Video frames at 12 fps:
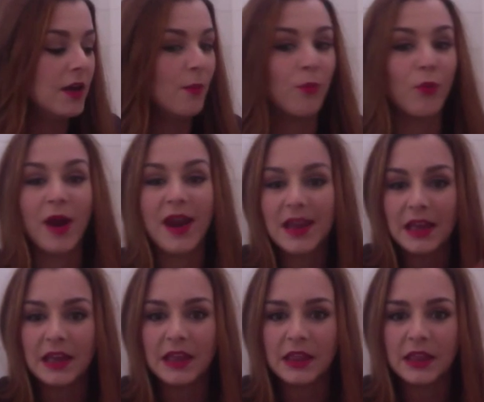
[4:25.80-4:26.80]

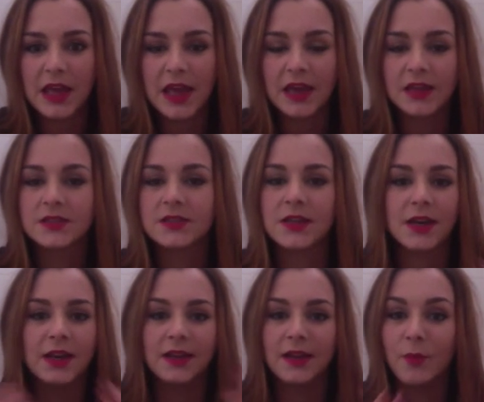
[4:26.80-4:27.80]
breaking things,
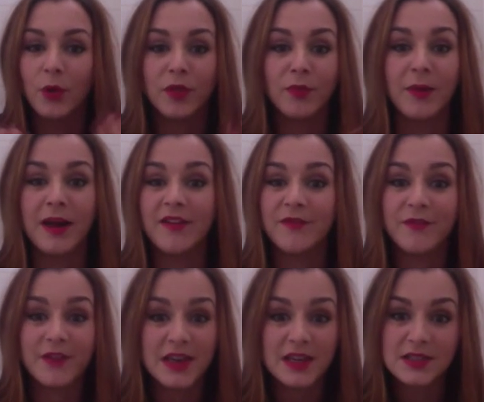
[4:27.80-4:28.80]
hitting them with my
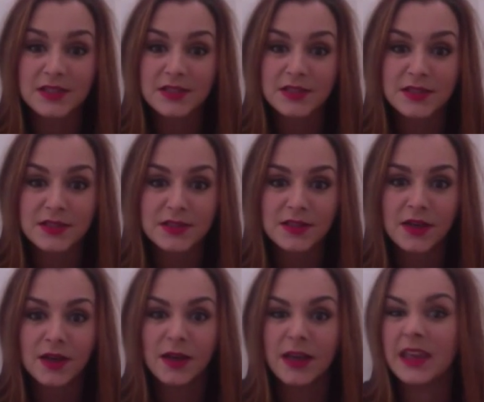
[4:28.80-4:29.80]
fists,
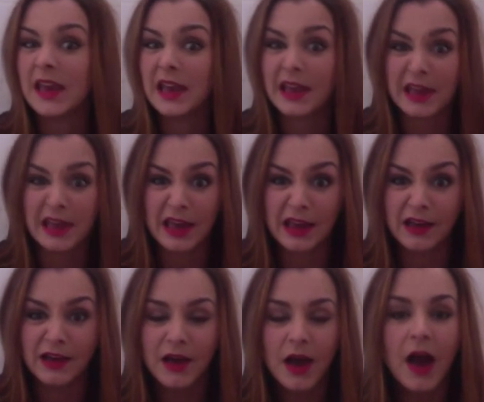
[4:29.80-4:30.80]

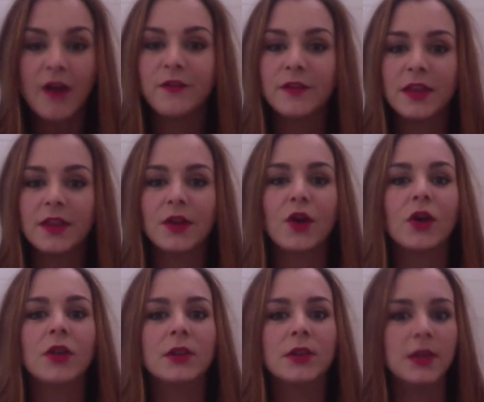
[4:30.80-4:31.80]
kicking. I feel like there
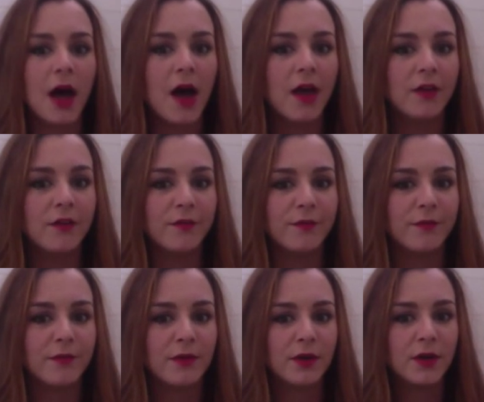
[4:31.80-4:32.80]
are a lot of
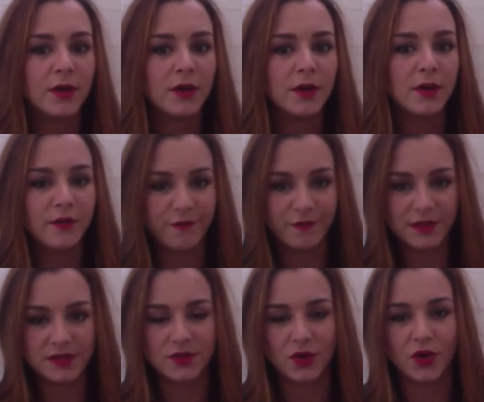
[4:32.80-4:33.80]

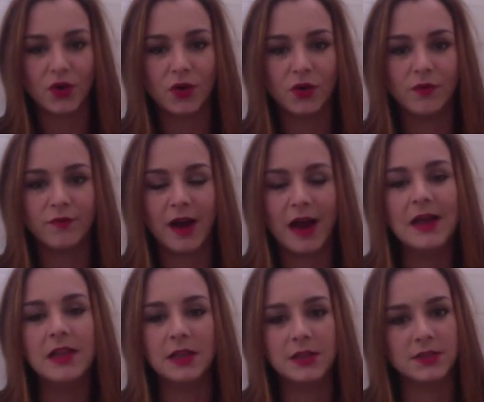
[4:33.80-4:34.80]
physical
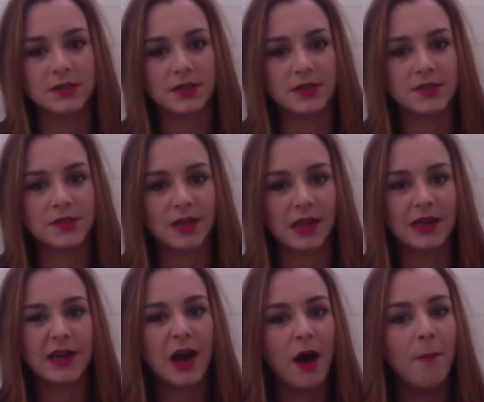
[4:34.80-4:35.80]
violences that
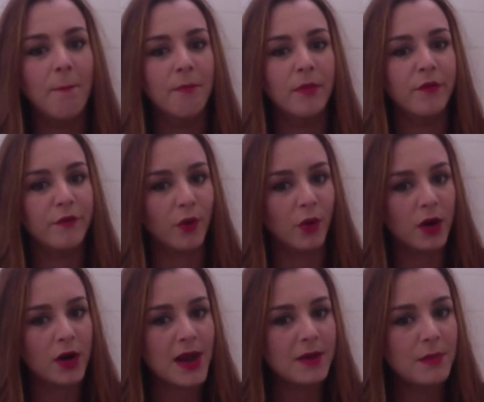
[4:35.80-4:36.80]
come before
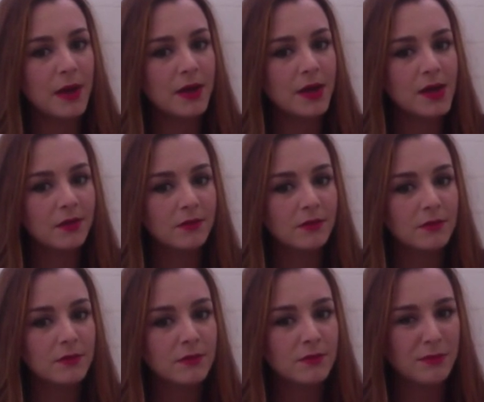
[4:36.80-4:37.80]
headbutting.
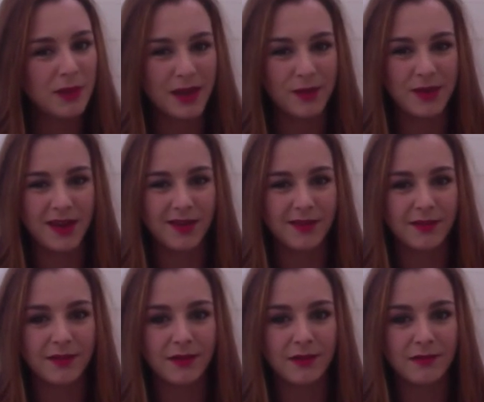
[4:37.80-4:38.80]
Maybe?
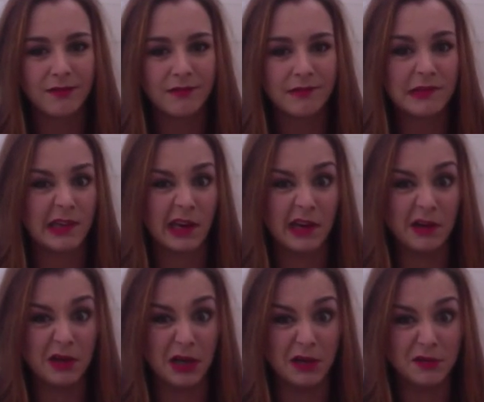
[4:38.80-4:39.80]
I don't
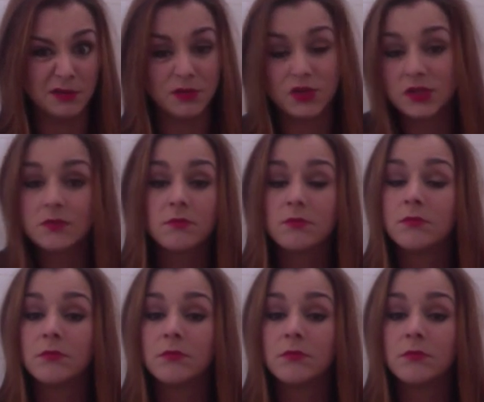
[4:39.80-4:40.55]
know. Just